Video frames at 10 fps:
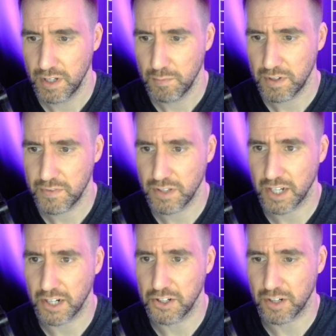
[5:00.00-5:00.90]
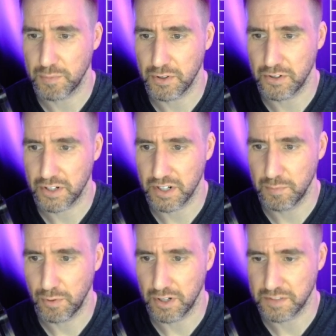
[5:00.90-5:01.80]
But if you like on your computer, you can
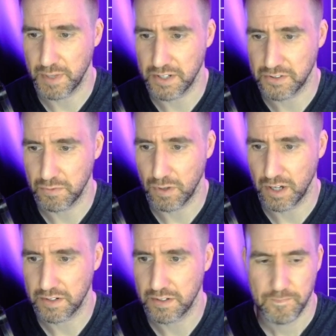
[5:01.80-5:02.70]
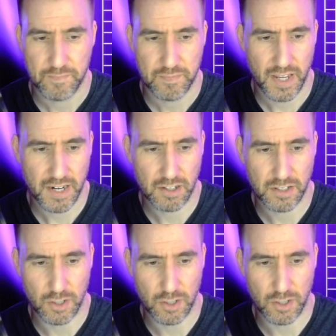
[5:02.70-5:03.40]
import as many as you want. And I'll click